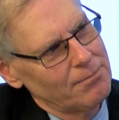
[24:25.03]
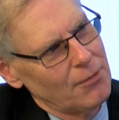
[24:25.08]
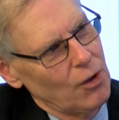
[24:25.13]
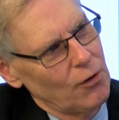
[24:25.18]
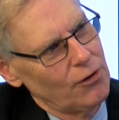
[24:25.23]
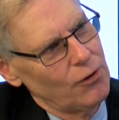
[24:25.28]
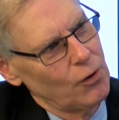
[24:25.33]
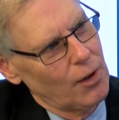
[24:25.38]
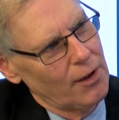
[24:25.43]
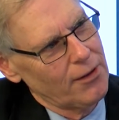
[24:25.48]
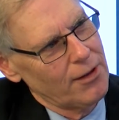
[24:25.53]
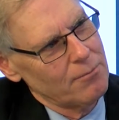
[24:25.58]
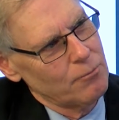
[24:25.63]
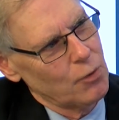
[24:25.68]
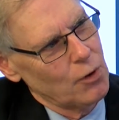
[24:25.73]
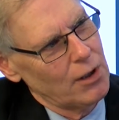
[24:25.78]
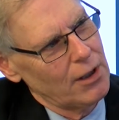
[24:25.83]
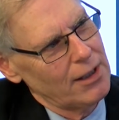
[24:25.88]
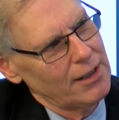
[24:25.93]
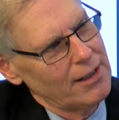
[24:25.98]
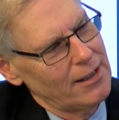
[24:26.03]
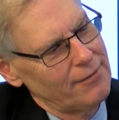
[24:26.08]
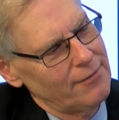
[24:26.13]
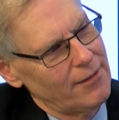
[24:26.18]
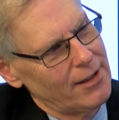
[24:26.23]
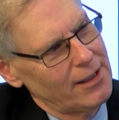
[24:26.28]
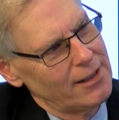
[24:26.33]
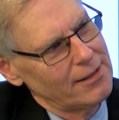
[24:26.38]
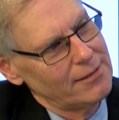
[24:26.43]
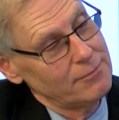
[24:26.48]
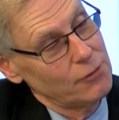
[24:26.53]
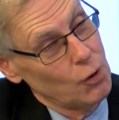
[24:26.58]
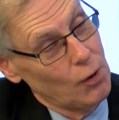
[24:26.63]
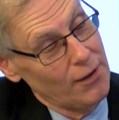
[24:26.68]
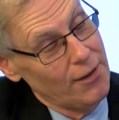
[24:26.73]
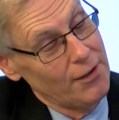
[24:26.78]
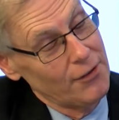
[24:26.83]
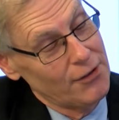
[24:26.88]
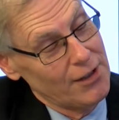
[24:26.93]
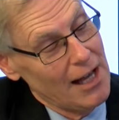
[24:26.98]
both north
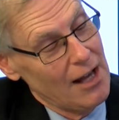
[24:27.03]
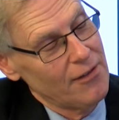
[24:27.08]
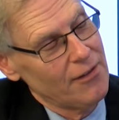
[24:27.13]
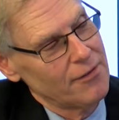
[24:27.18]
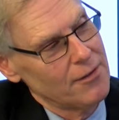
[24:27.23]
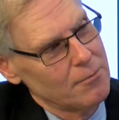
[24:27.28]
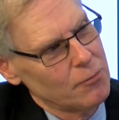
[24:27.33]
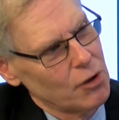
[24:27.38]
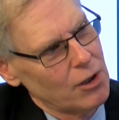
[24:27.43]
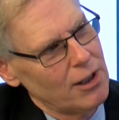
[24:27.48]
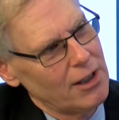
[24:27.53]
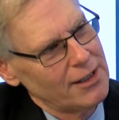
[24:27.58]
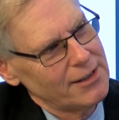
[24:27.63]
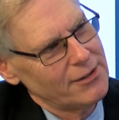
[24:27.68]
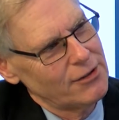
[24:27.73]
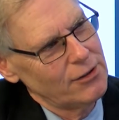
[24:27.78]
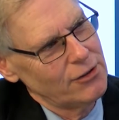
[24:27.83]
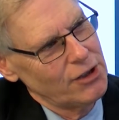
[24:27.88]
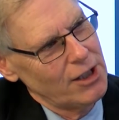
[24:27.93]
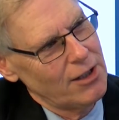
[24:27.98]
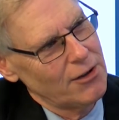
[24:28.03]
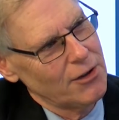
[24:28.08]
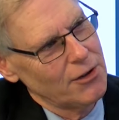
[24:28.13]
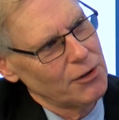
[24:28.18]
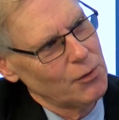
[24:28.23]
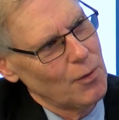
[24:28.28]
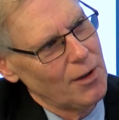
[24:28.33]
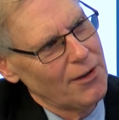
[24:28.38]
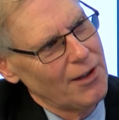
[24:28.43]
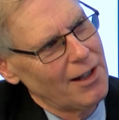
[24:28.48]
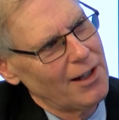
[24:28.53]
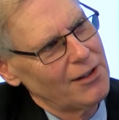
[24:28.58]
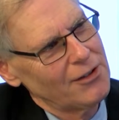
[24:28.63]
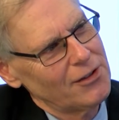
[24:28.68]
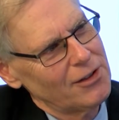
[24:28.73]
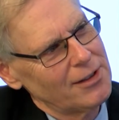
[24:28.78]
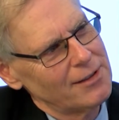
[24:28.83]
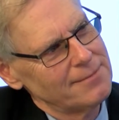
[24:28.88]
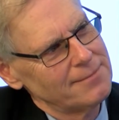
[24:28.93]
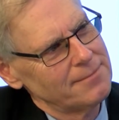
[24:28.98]
and south of the Broad. Share those with
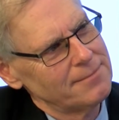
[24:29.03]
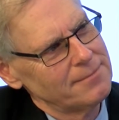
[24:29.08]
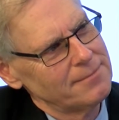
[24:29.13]
us. Yeah,